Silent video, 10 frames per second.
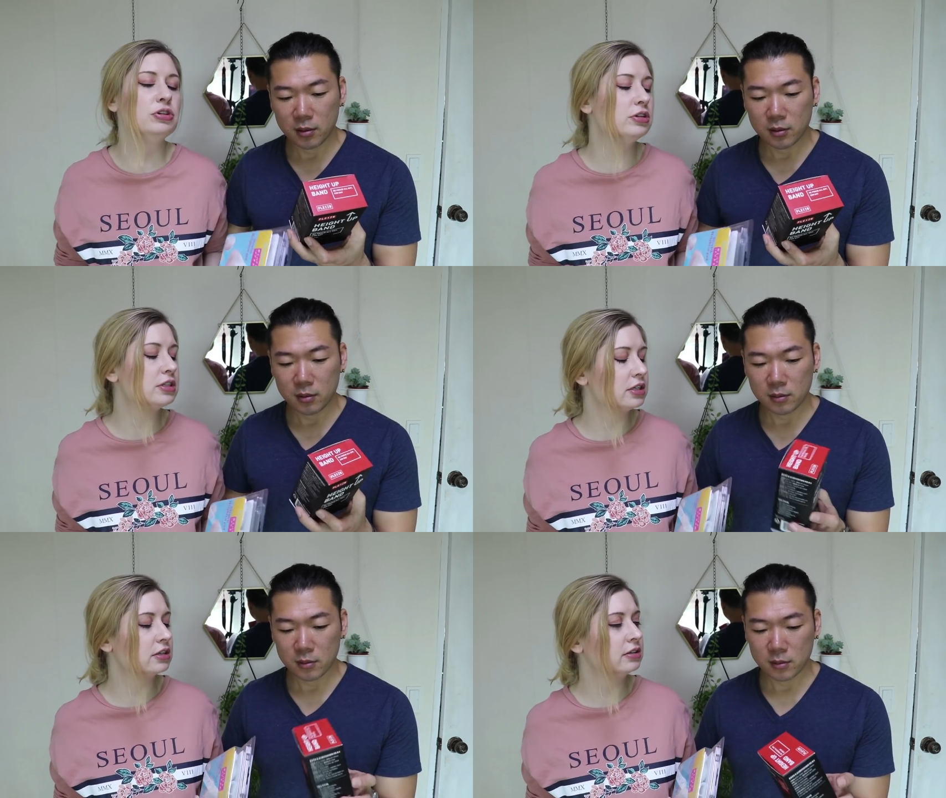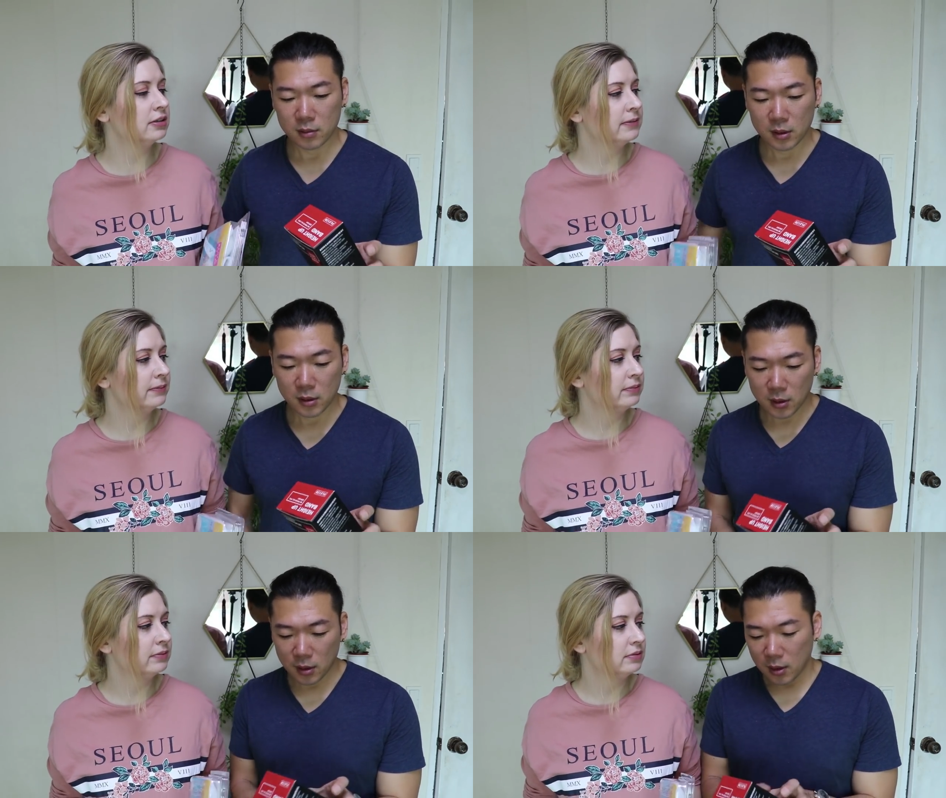Speaker 1: using?
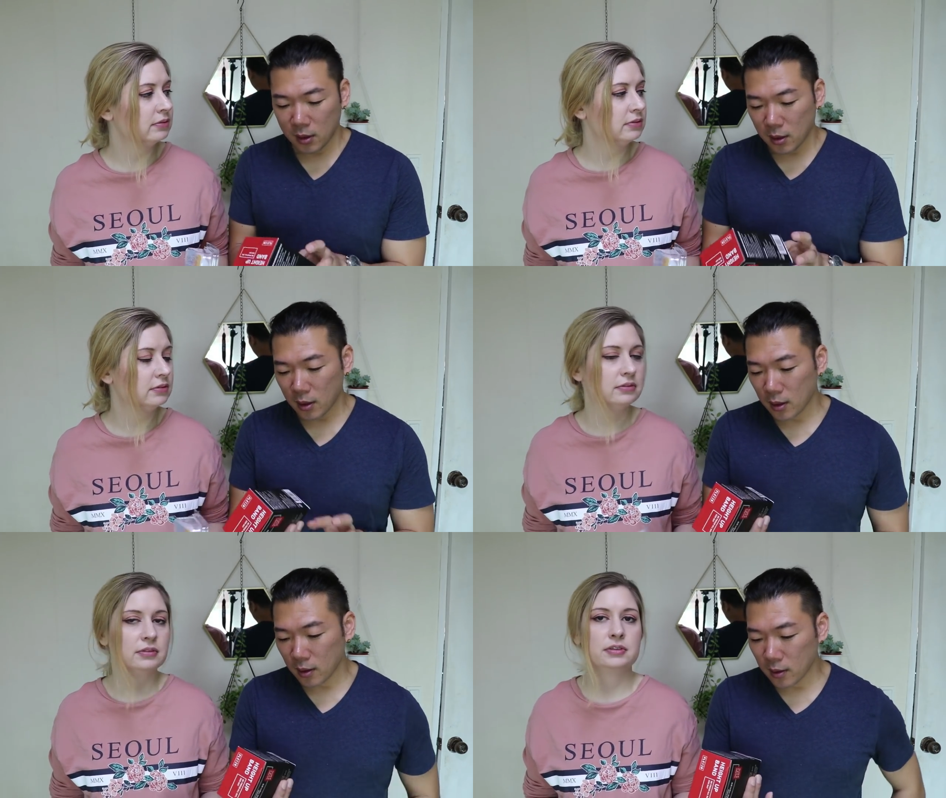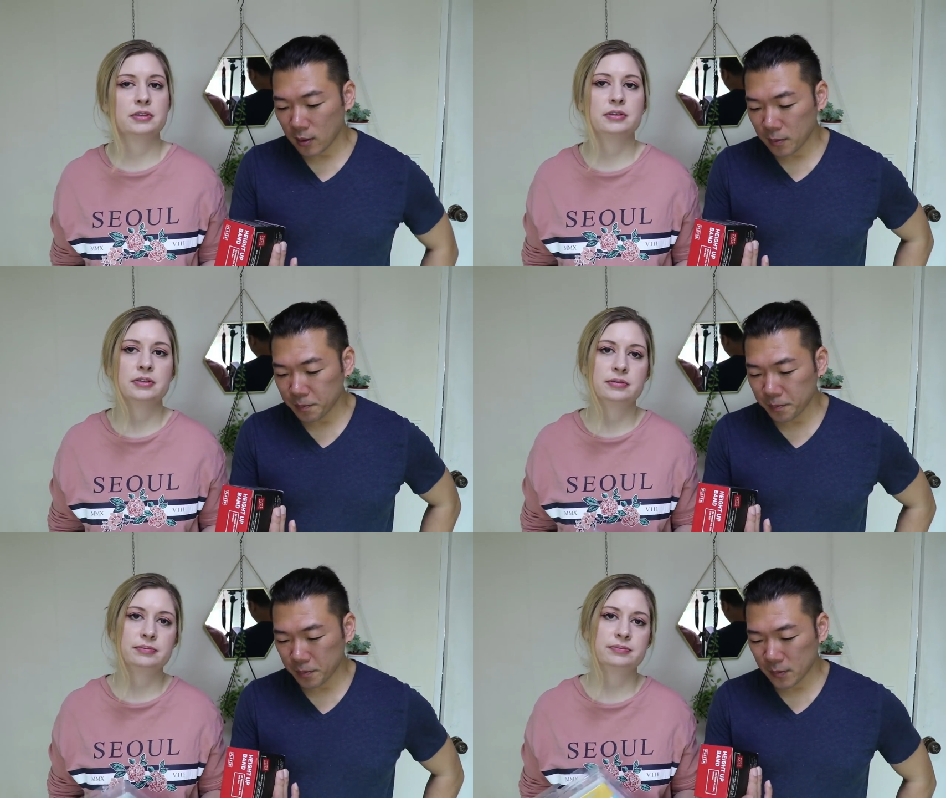
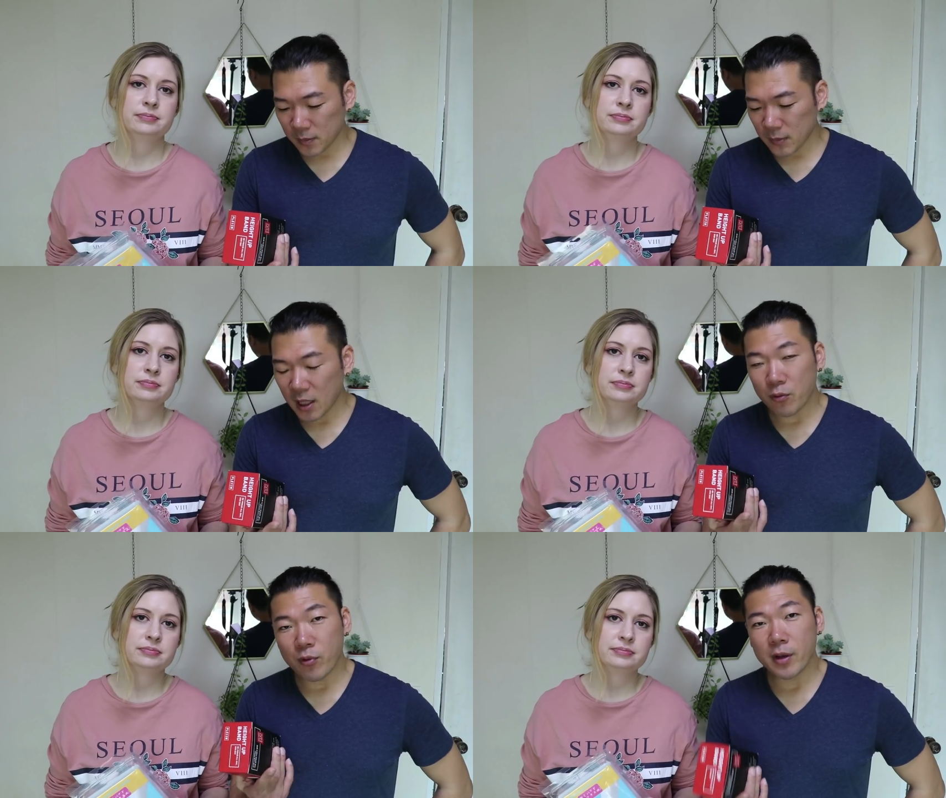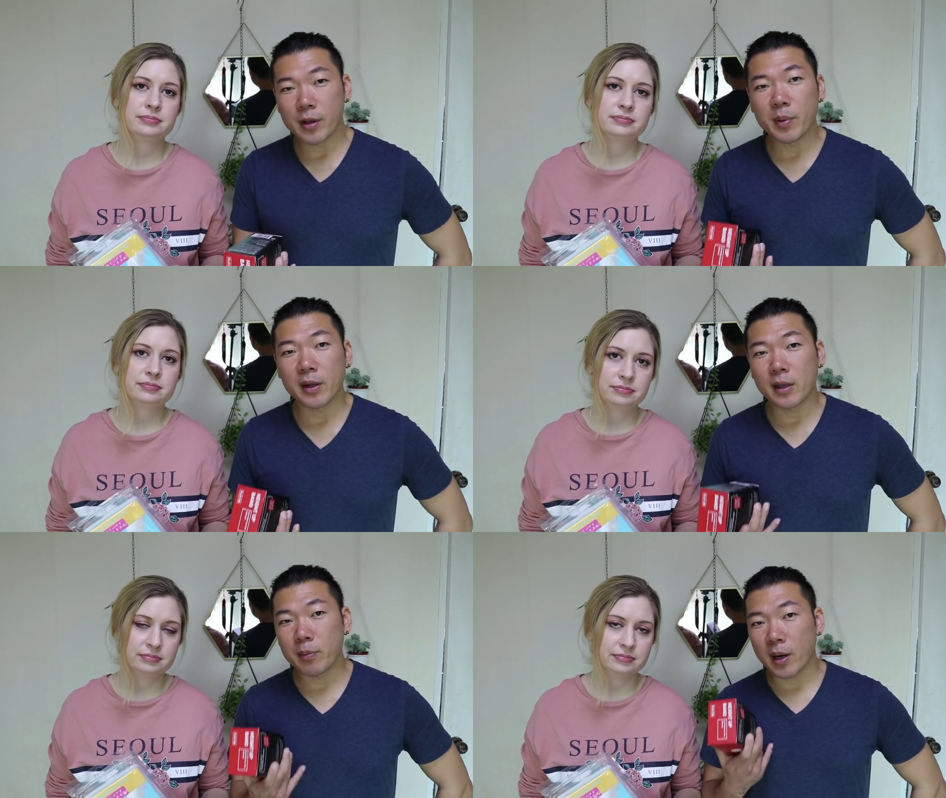
Speaker 2: Not really,
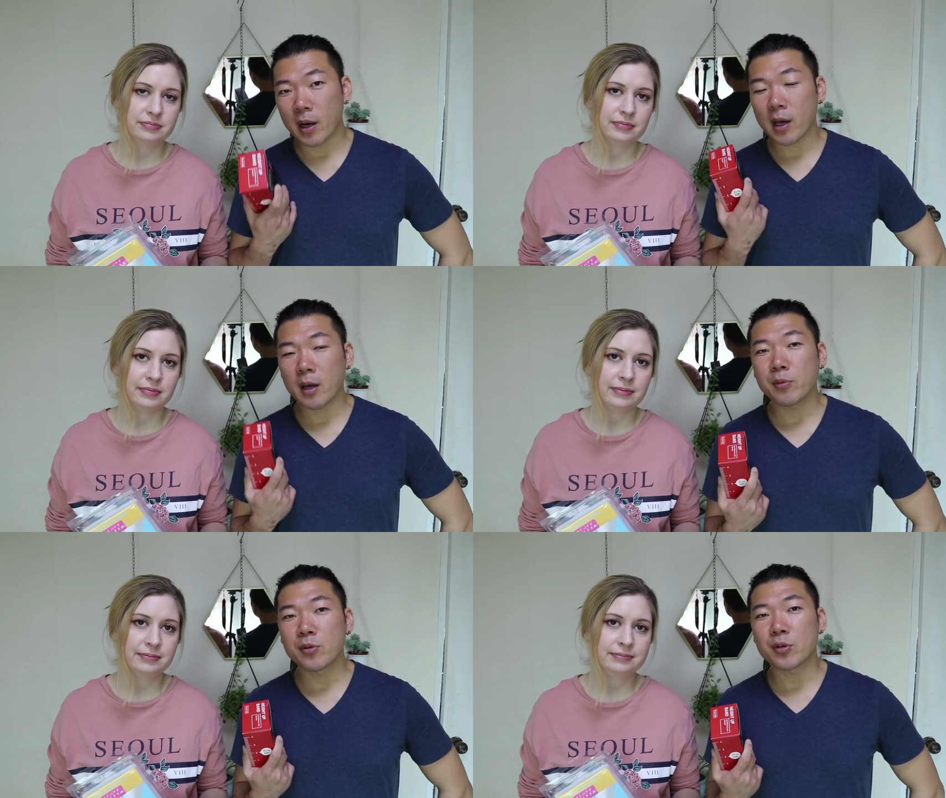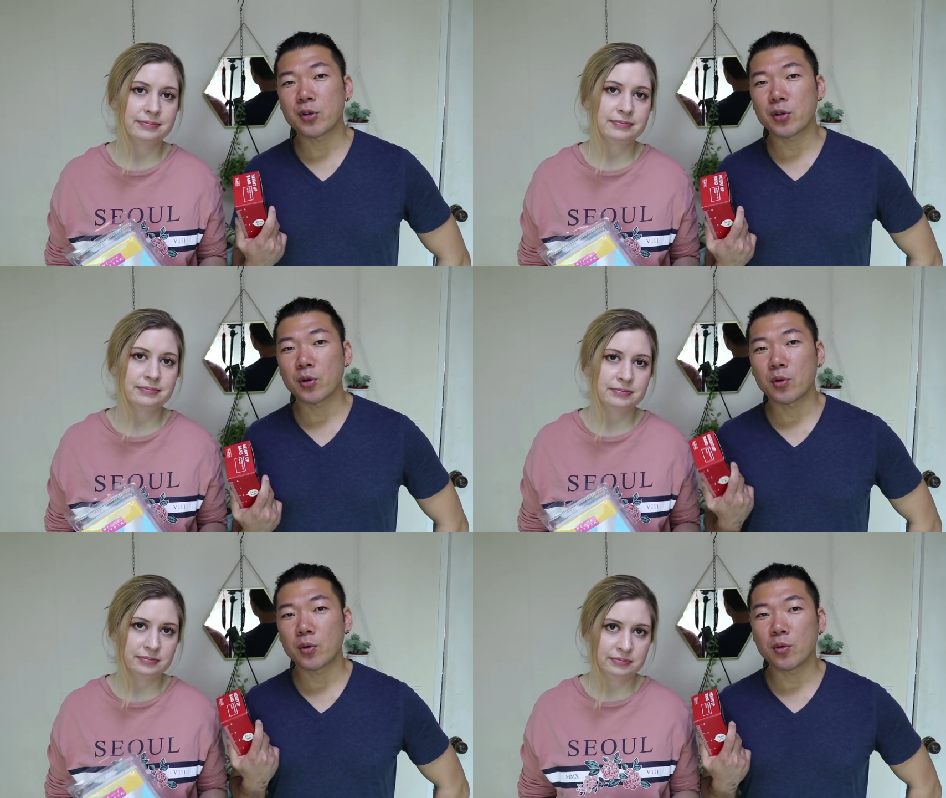but if I have to
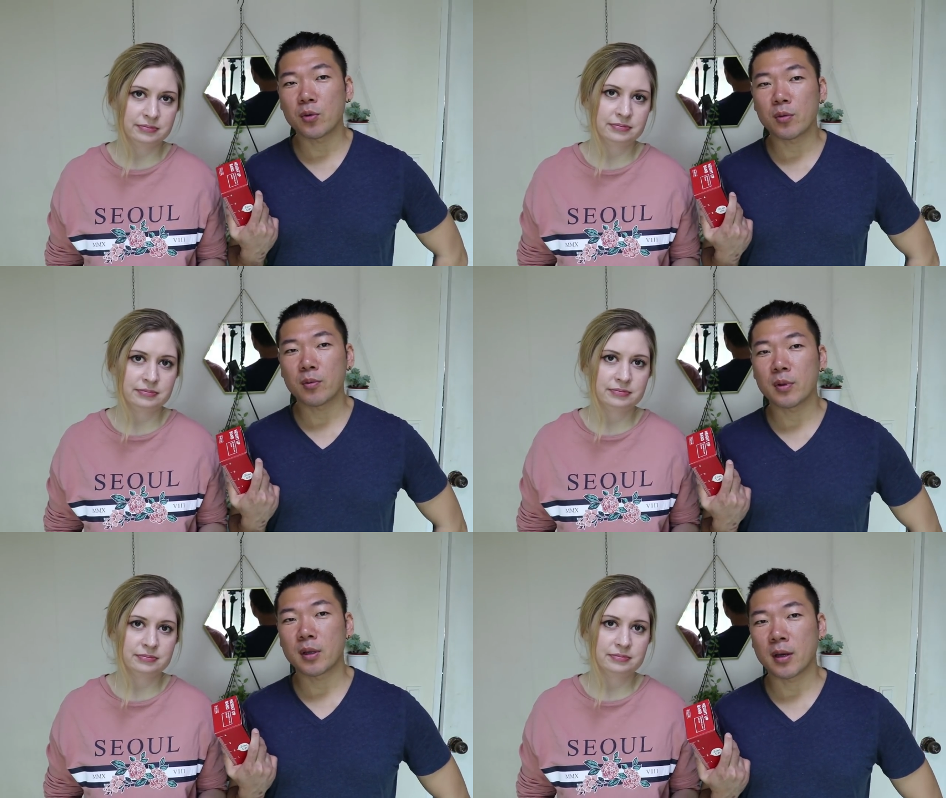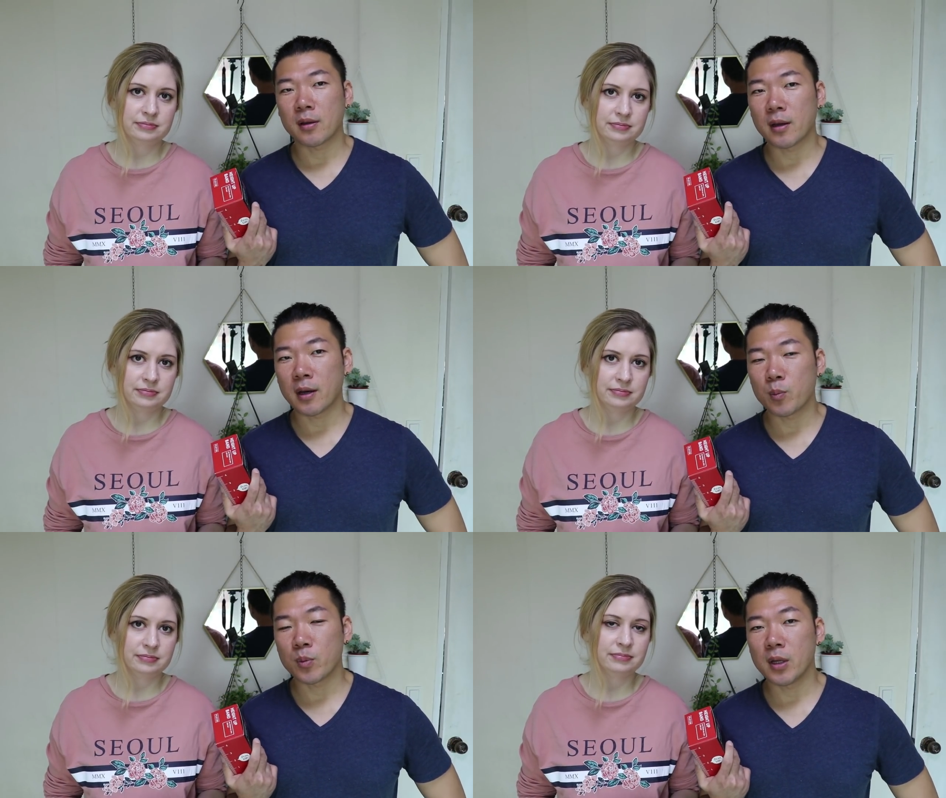show that
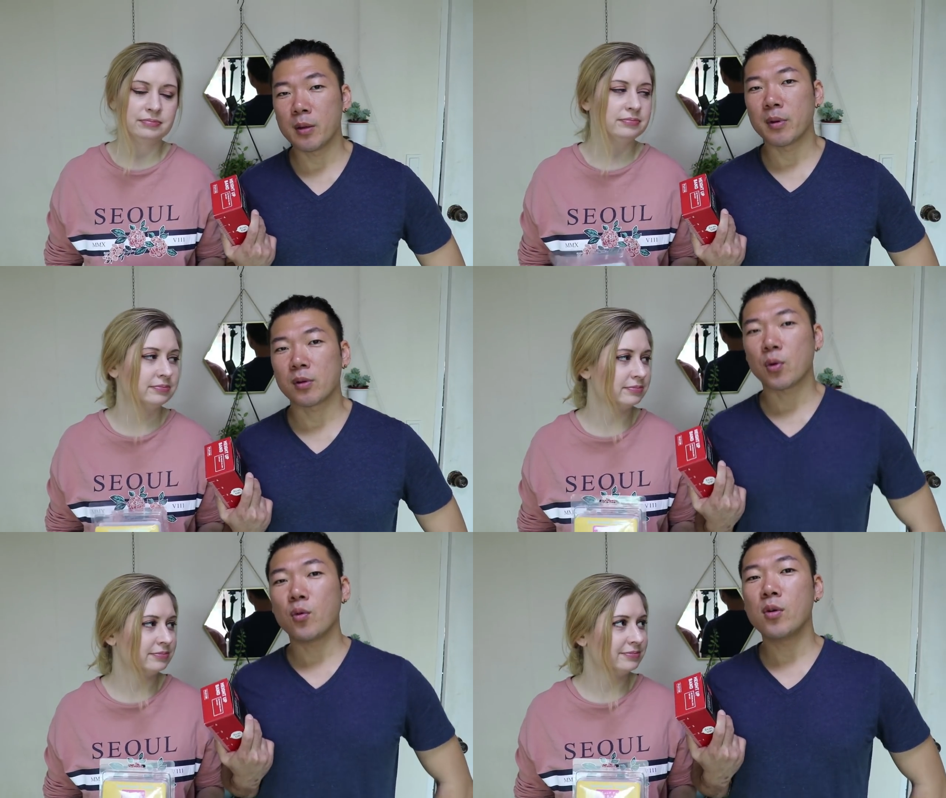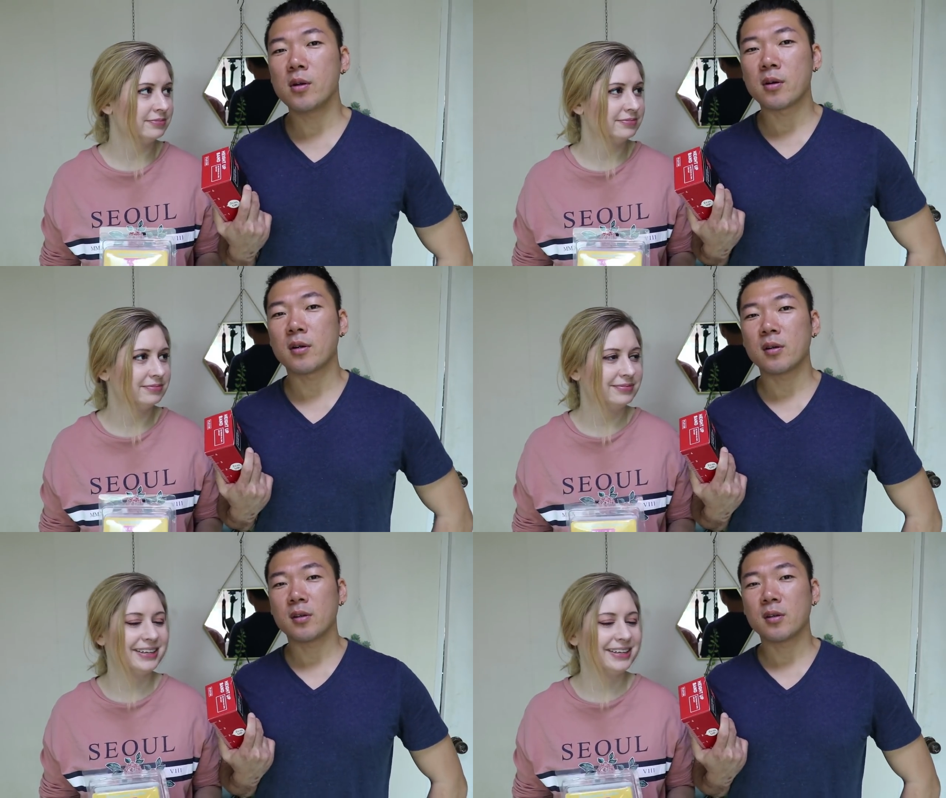I'm a little bit taller in